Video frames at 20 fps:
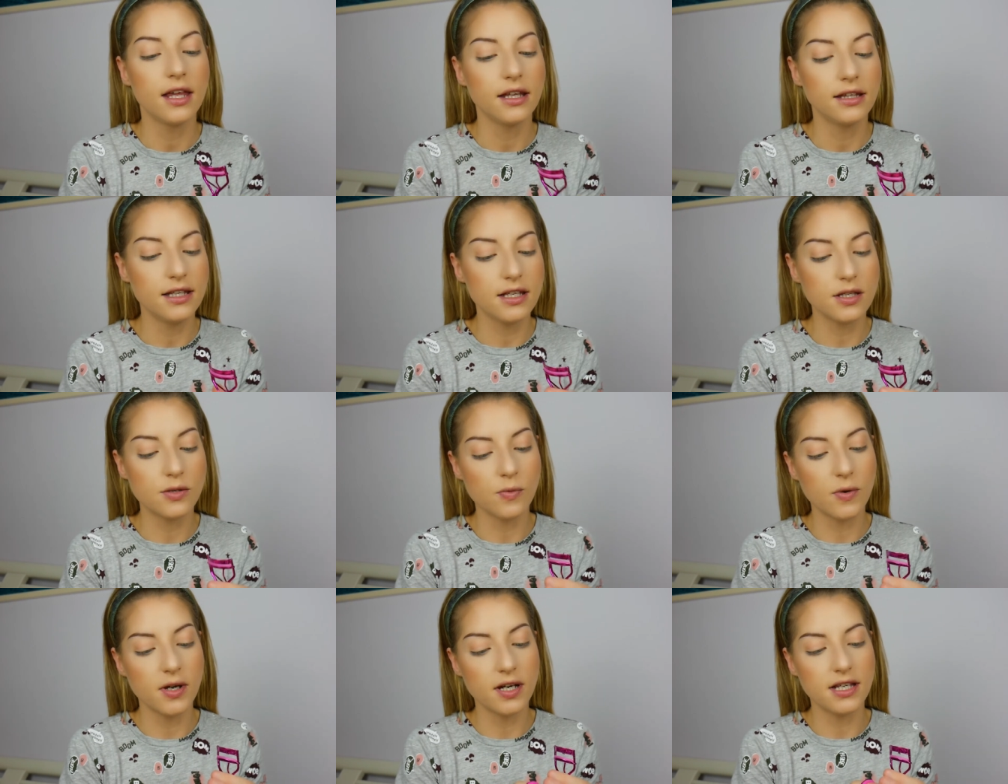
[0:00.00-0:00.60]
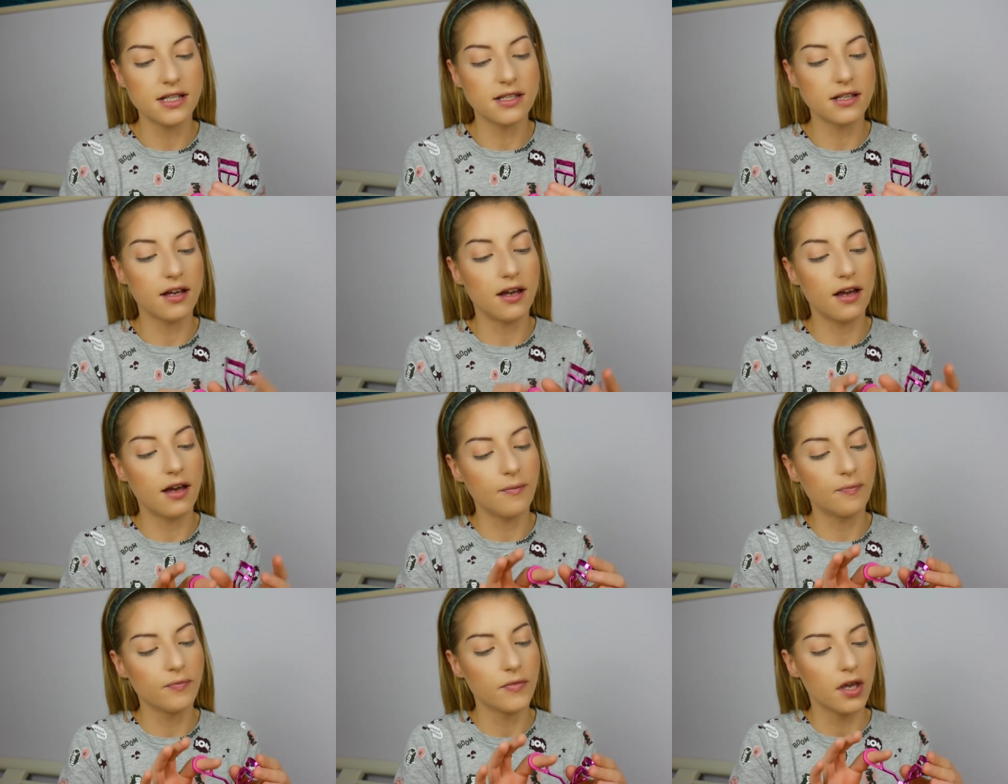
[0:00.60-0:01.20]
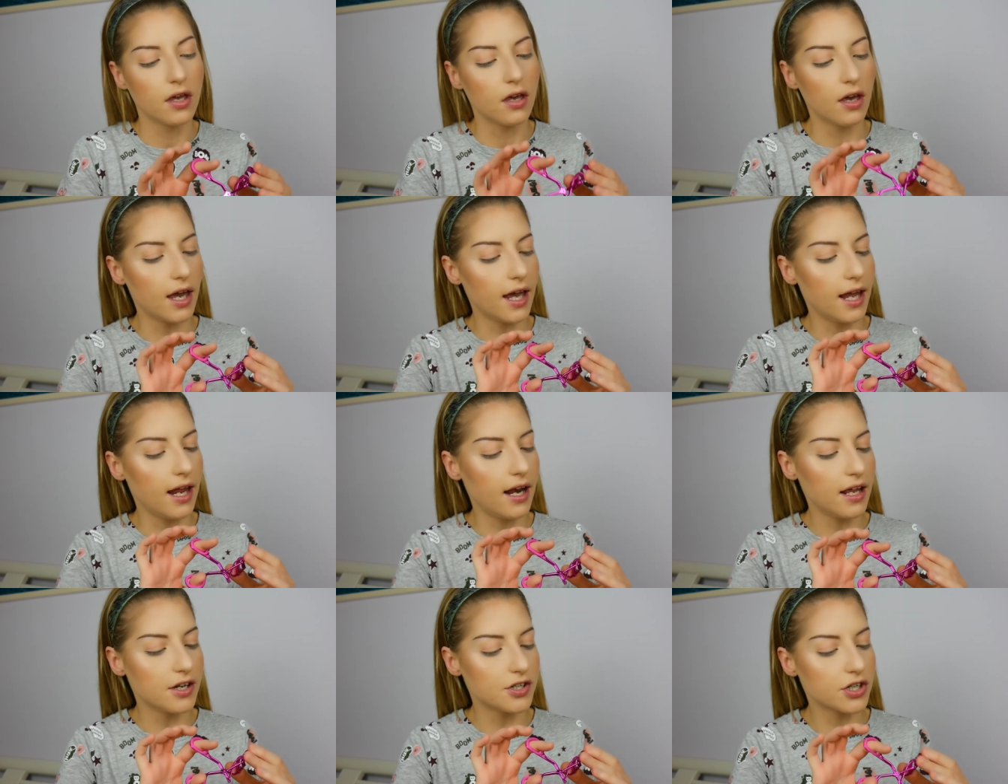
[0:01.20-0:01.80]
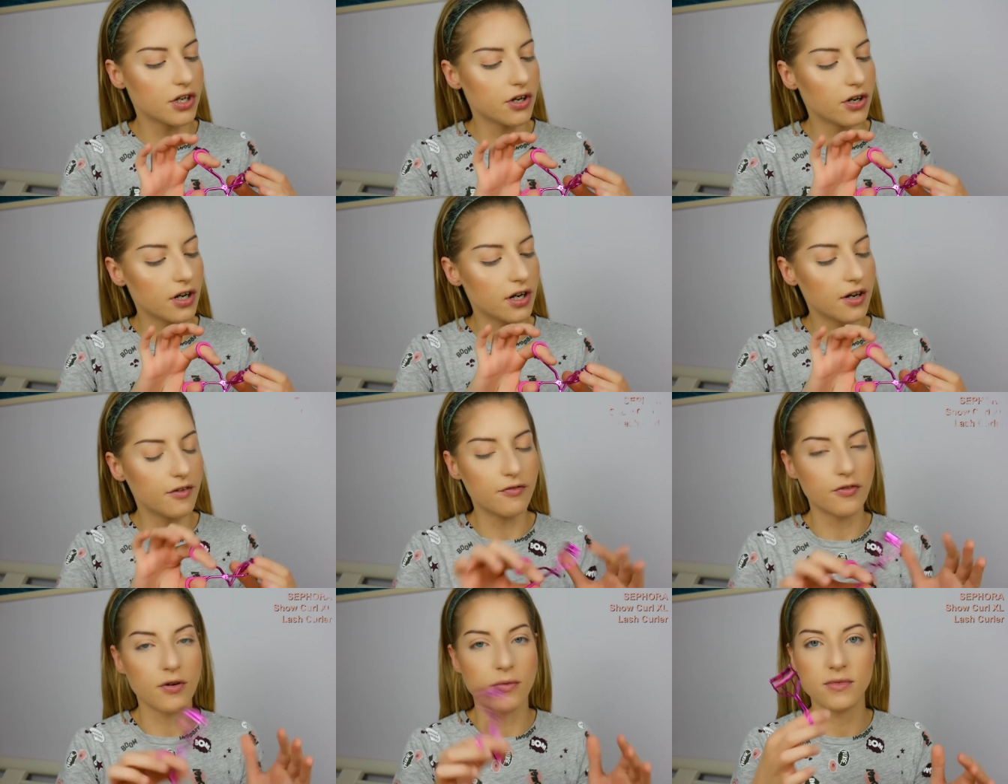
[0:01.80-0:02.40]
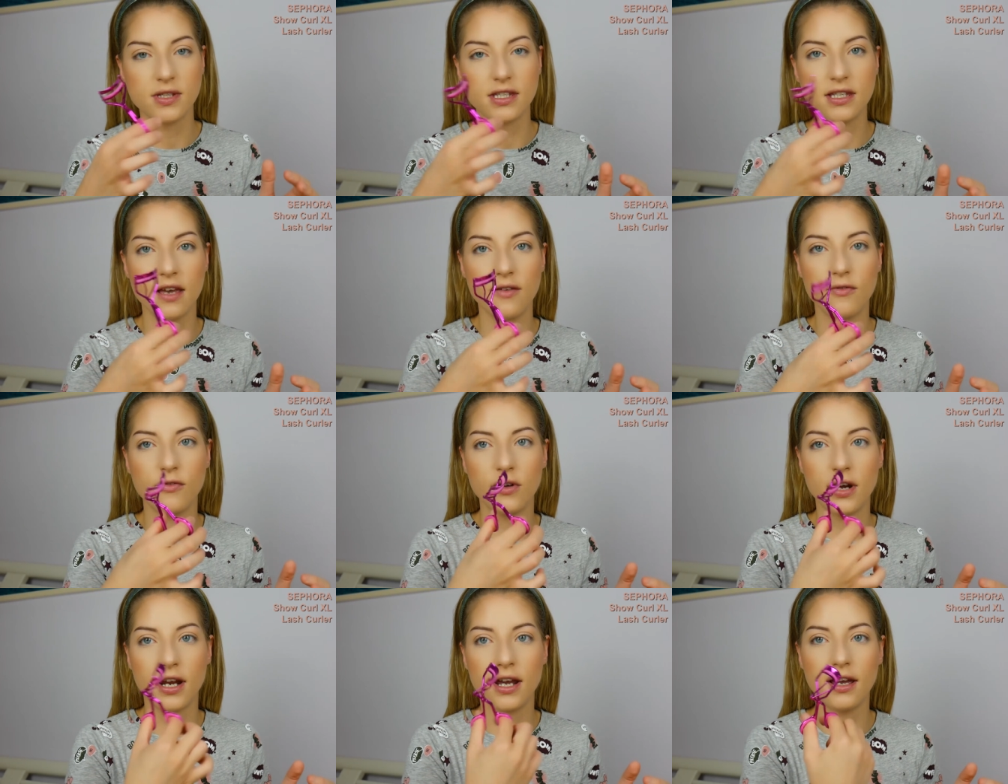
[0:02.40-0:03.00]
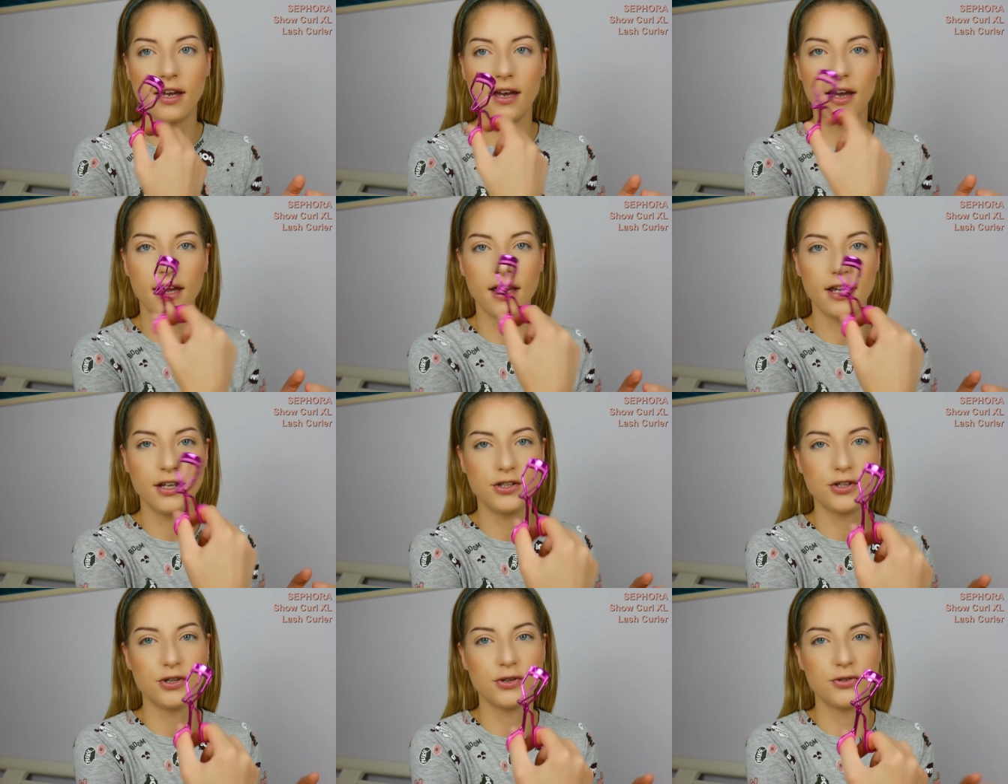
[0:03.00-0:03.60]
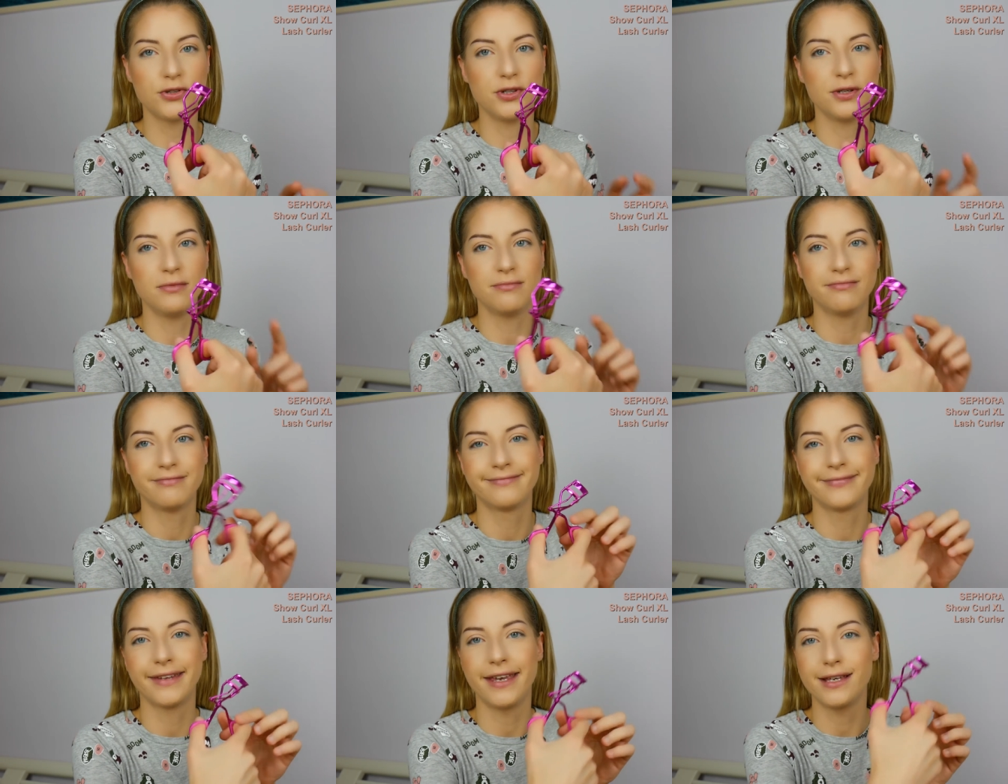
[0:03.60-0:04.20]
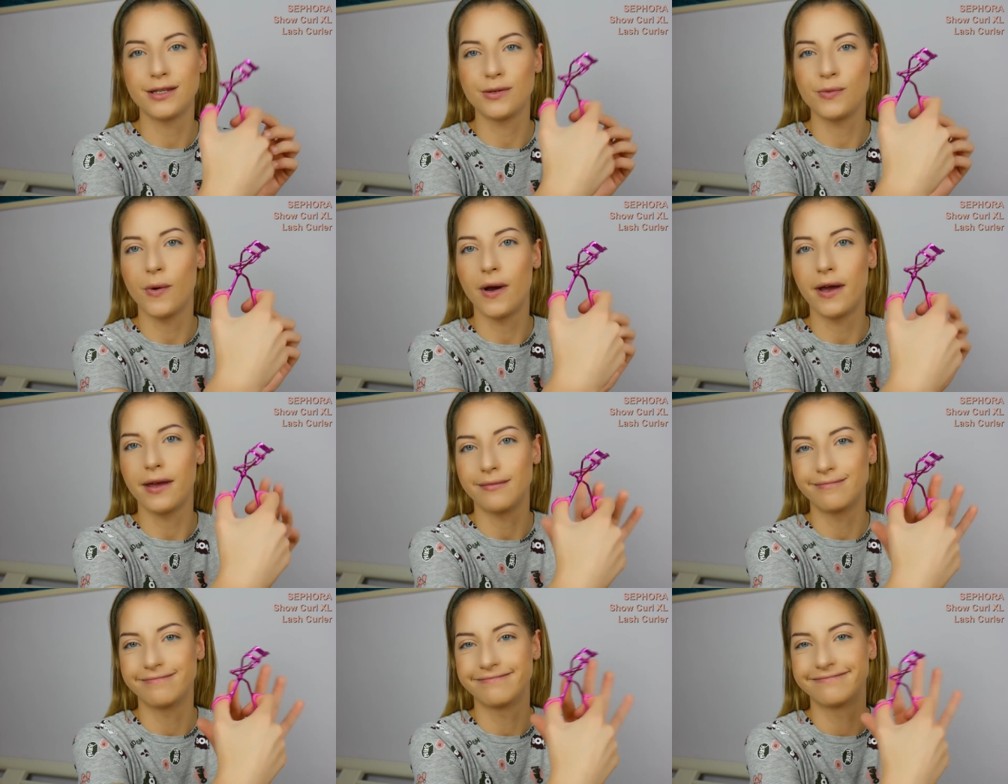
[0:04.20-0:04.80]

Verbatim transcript: This one is an eyelash curler from Sephora. I chose it, guess why?